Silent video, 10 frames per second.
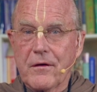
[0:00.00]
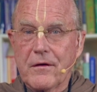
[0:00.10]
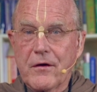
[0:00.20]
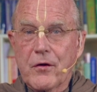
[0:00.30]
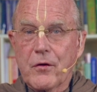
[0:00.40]

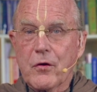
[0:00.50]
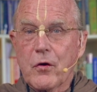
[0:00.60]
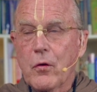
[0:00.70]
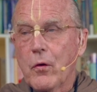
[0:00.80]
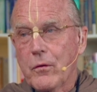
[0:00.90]
near
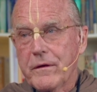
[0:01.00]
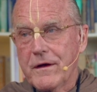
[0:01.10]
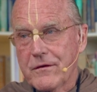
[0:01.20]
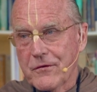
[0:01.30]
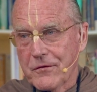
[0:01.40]
coal
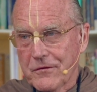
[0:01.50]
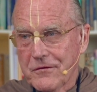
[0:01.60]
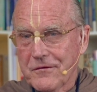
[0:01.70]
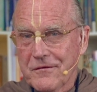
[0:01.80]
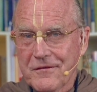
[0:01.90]

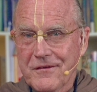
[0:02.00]
heaters